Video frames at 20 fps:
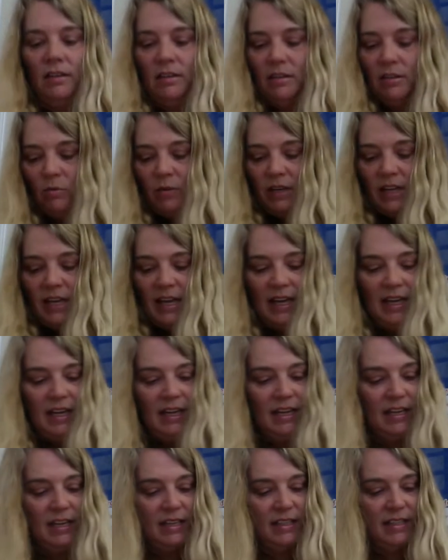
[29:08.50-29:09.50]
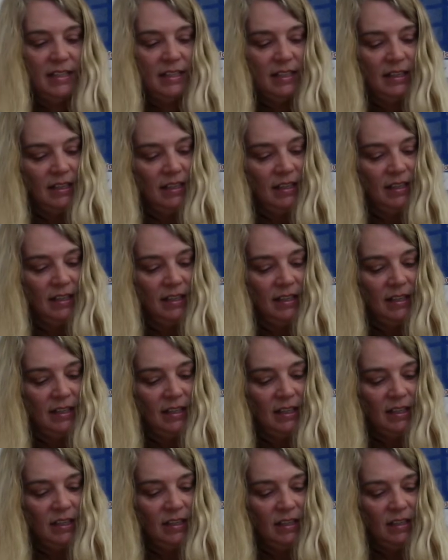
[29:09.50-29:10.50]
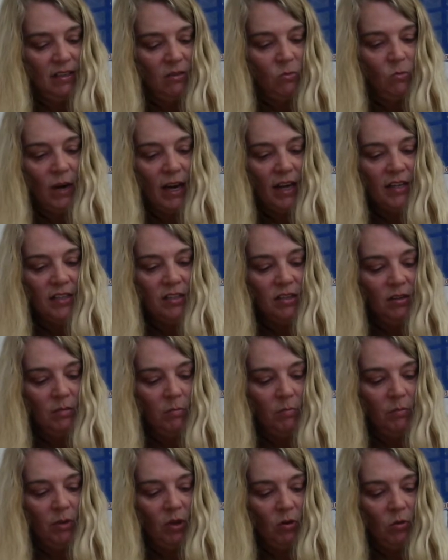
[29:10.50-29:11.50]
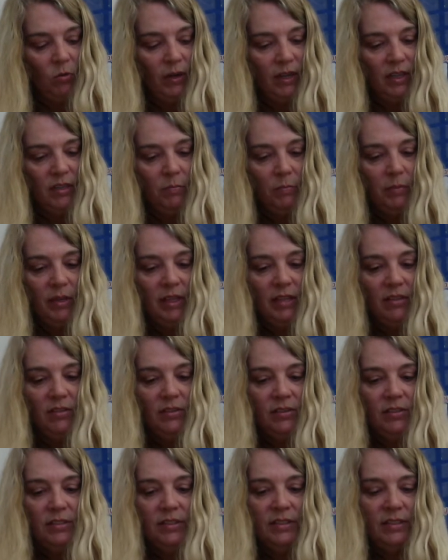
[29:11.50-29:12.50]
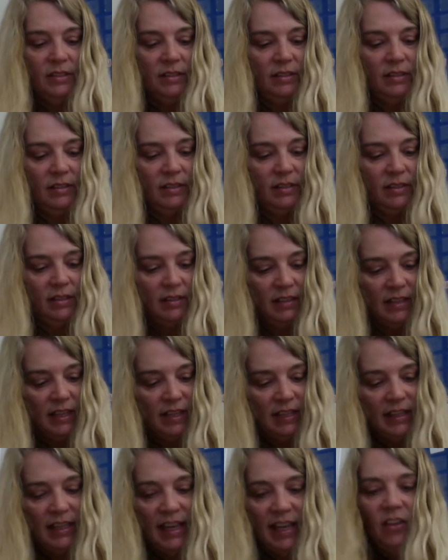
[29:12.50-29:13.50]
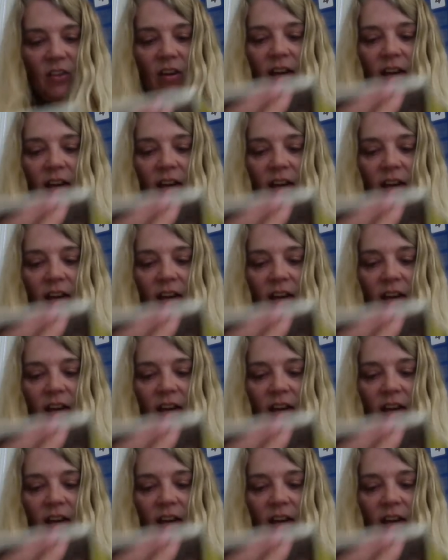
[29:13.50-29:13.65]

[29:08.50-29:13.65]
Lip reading: We had red milkweed beetles that lay their